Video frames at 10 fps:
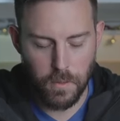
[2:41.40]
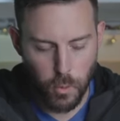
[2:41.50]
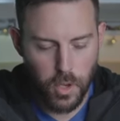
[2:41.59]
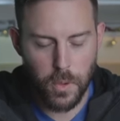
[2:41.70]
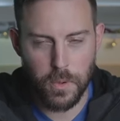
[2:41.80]
I
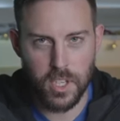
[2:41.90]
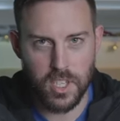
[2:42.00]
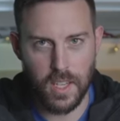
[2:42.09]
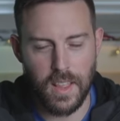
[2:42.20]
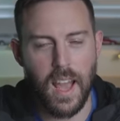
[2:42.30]
really
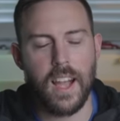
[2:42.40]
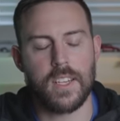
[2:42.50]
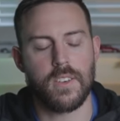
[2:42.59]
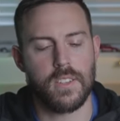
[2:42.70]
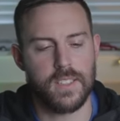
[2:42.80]
appreciate
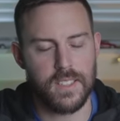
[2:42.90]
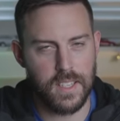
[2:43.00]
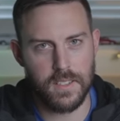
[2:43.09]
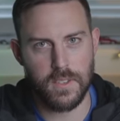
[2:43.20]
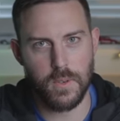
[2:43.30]
that Acura
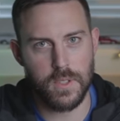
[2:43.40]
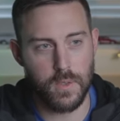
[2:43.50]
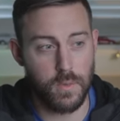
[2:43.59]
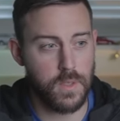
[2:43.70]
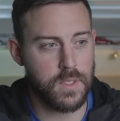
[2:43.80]
sticks to
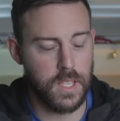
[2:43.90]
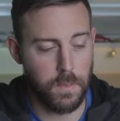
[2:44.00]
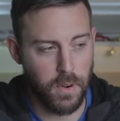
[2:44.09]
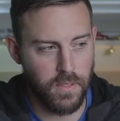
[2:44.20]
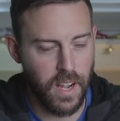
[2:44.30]
its roots
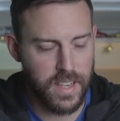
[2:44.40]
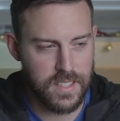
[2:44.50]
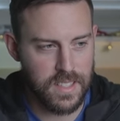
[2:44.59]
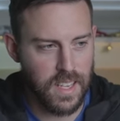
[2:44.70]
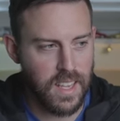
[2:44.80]
and
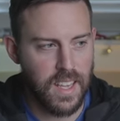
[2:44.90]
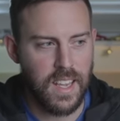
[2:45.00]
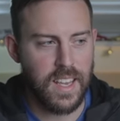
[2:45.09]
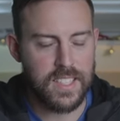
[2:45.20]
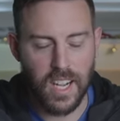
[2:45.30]
provides
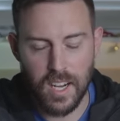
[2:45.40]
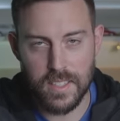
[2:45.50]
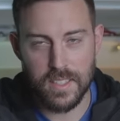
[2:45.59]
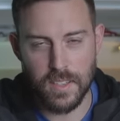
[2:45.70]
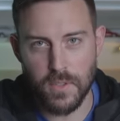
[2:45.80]

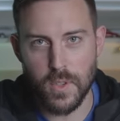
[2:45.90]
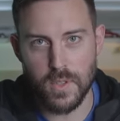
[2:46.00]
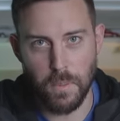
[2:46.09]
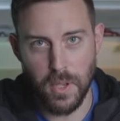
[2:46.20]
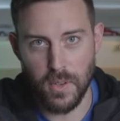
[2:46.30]
tons of
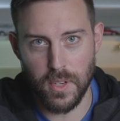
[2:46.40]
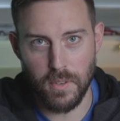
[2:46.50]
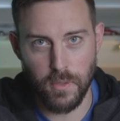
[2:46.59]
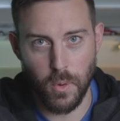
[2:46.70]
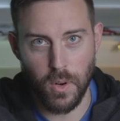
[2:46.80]
usability
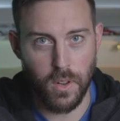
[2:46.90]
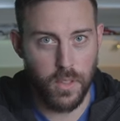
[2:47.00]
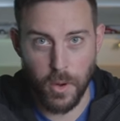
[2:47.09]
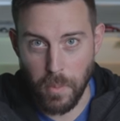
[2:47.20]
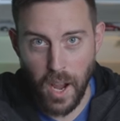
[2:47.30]
for
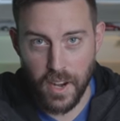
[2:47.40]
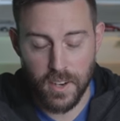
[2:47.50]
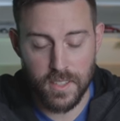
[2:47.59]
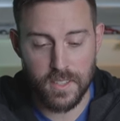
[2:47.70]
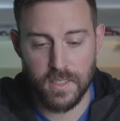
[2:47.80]
their
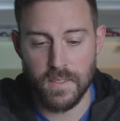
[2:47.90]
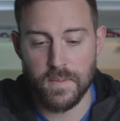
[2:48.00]
buyers.